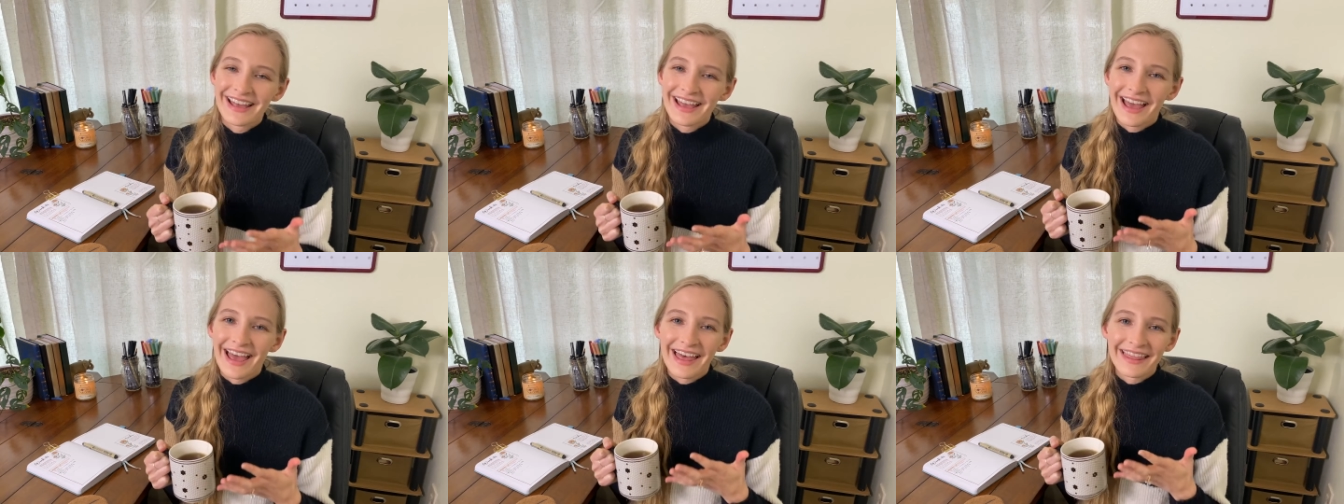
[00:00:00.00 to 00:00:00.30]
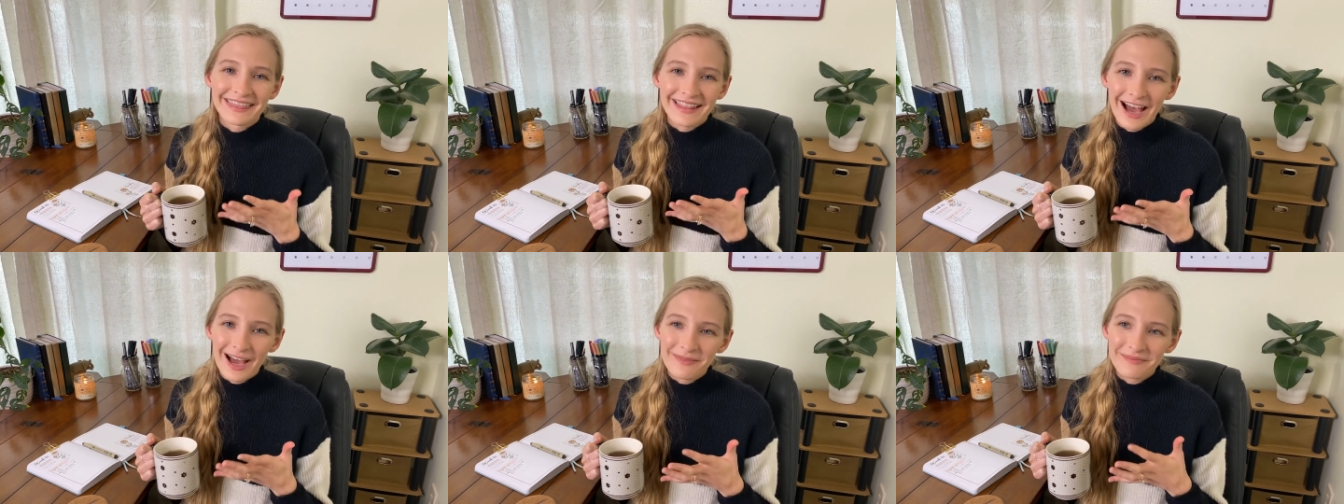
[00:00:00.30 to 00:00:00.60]

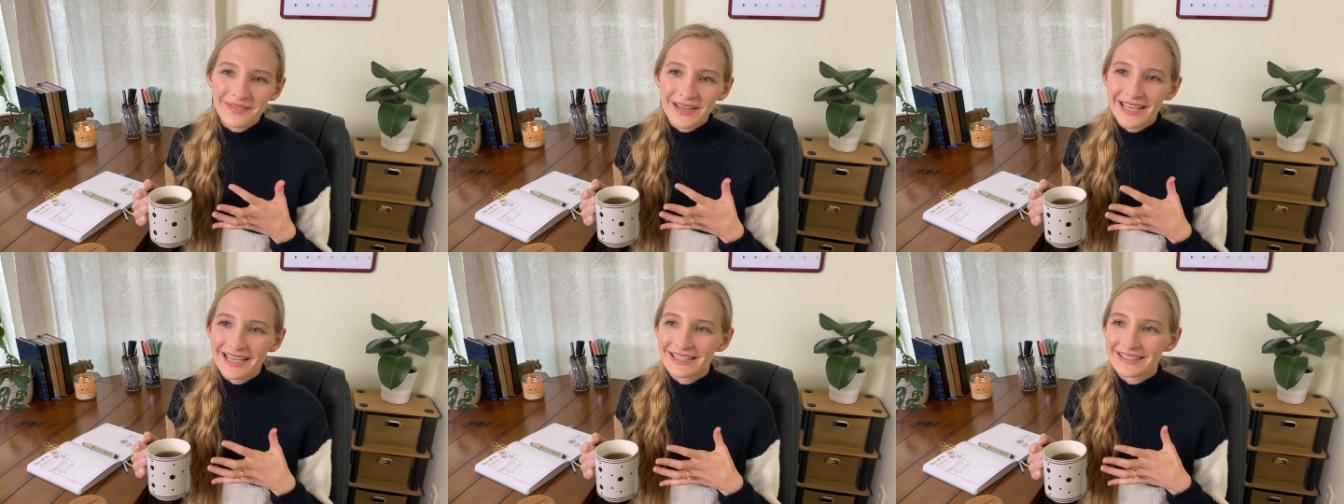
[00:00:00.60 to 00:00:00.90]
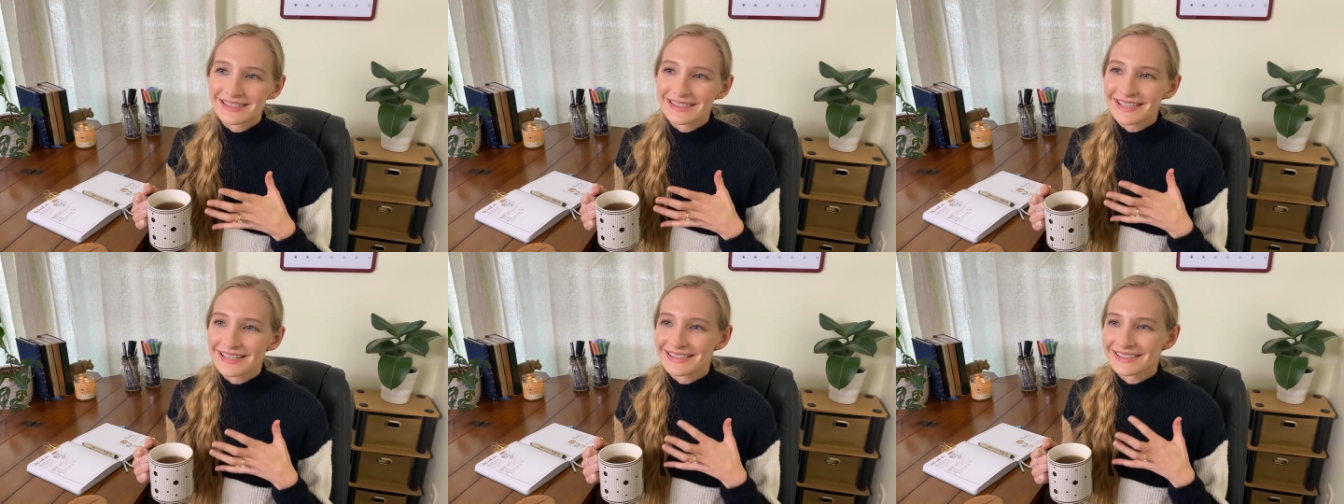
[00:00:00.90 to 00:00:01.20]
And that
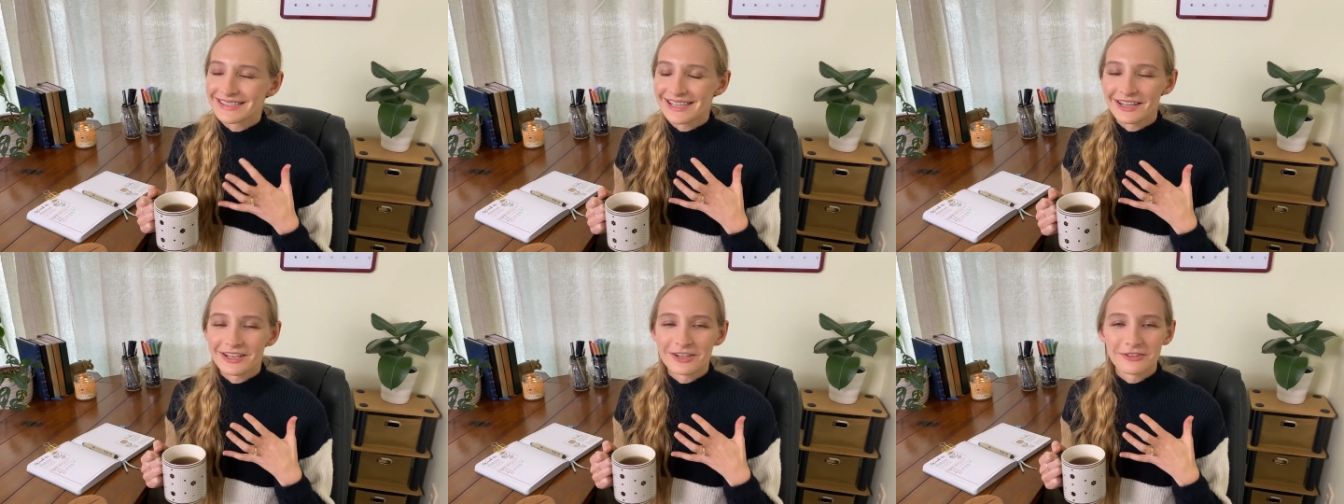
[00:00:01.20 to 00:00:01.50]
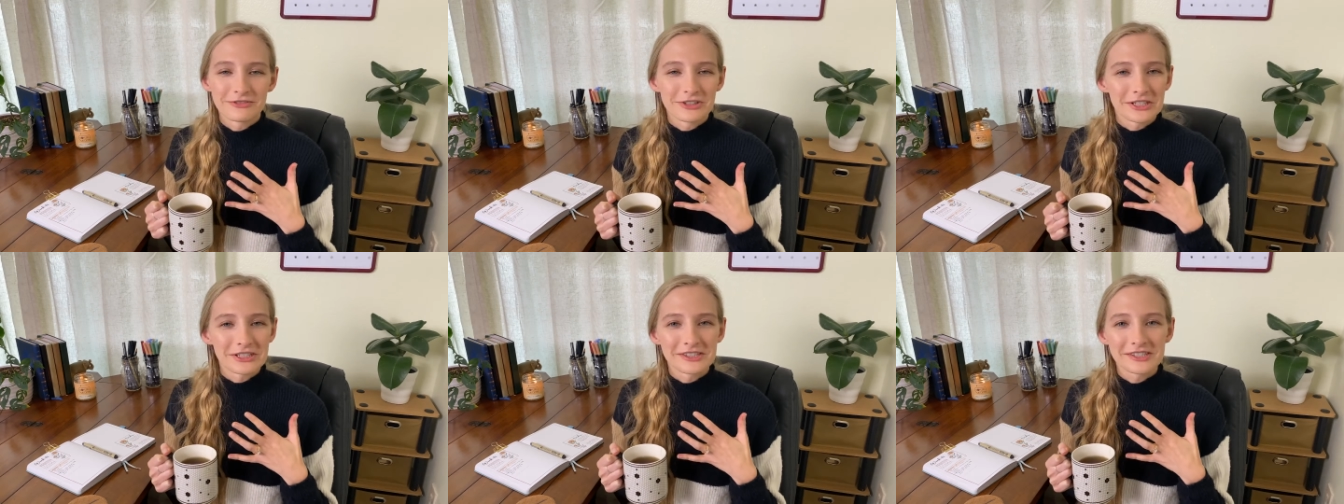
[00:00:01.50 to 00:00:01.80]
means instead of
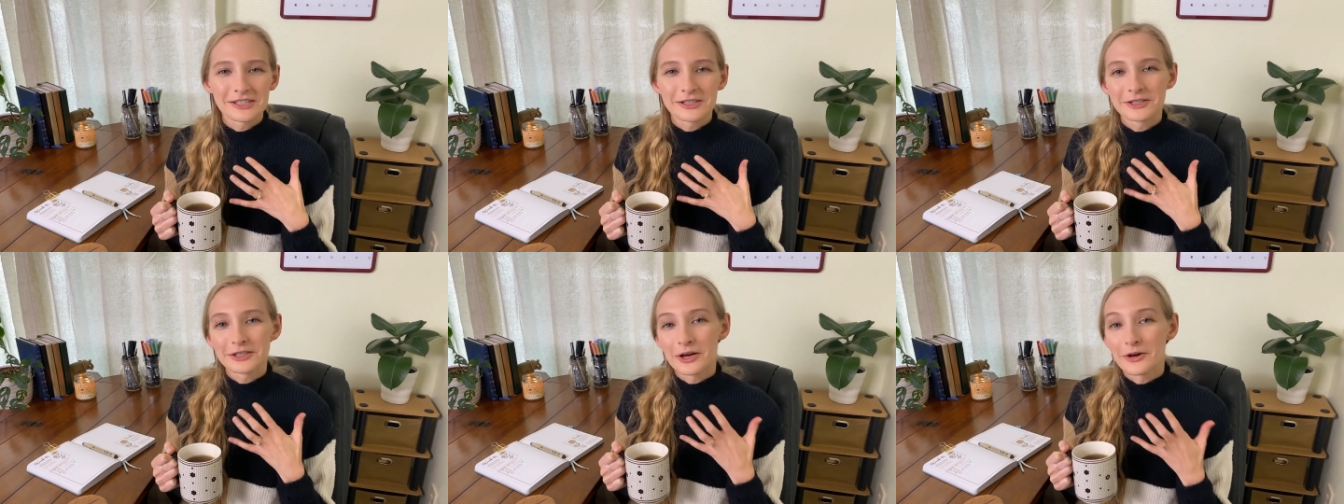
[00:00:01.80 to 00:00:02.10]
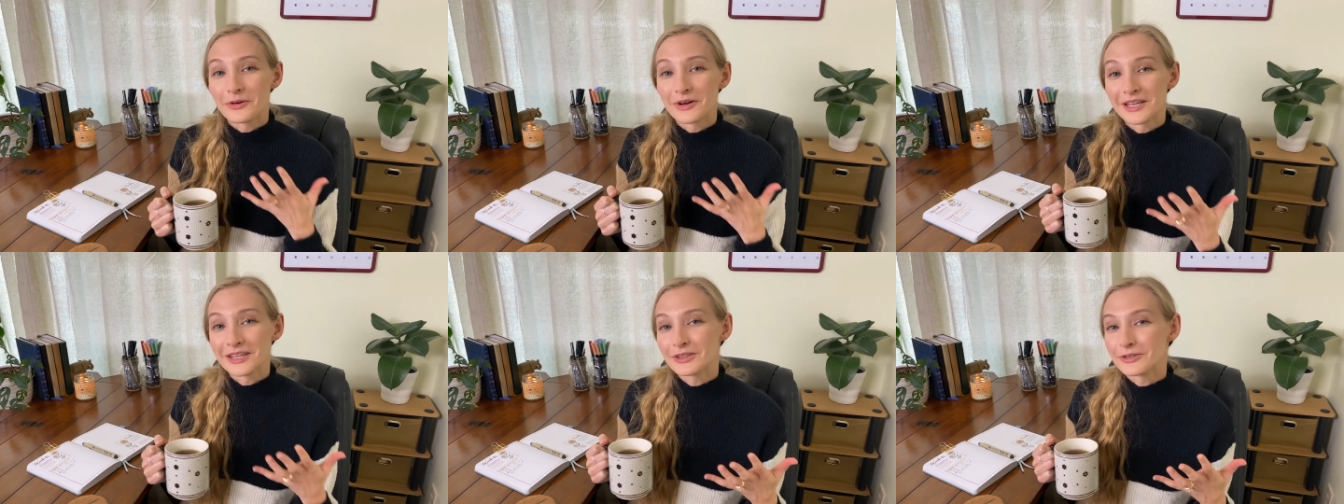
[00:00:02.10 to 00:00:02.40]
just
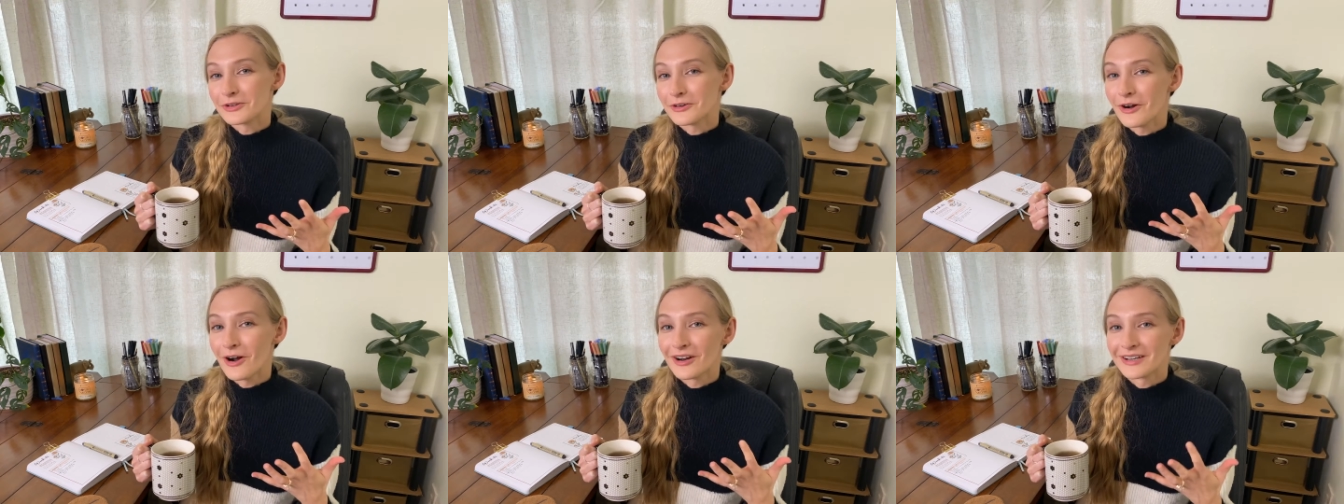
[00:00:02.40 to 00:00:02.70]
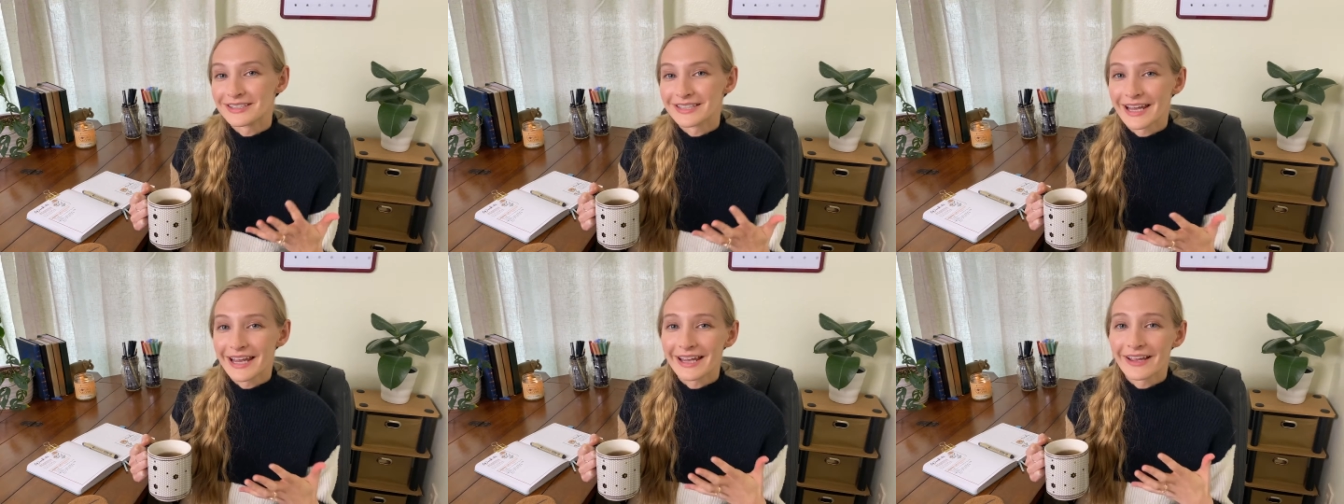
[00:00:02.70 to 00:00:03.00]
going through our
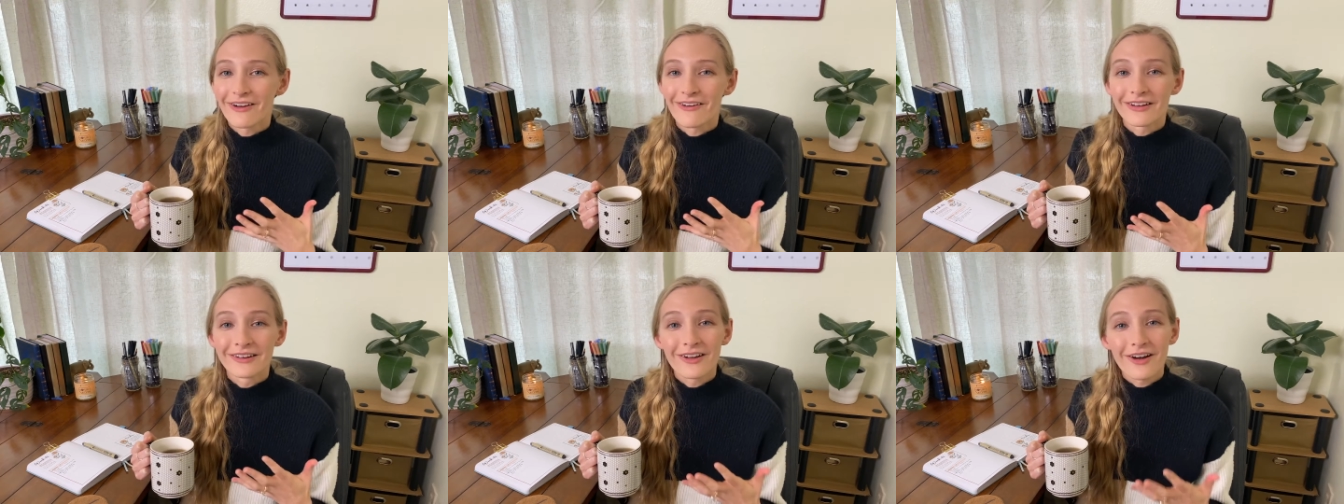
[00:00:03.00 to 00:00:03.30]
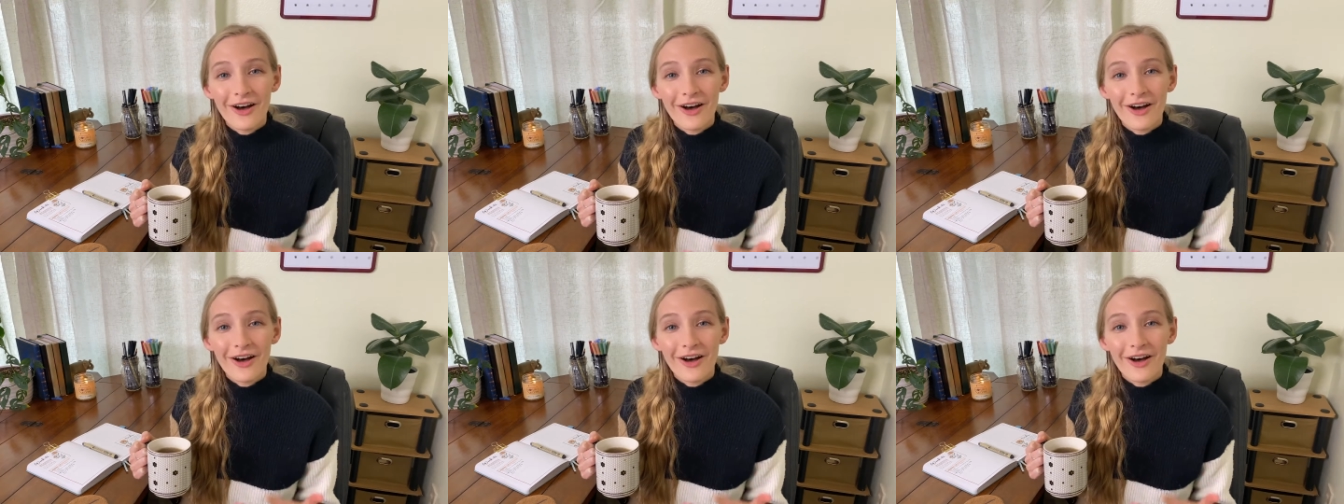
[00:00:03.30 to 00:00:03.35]
day on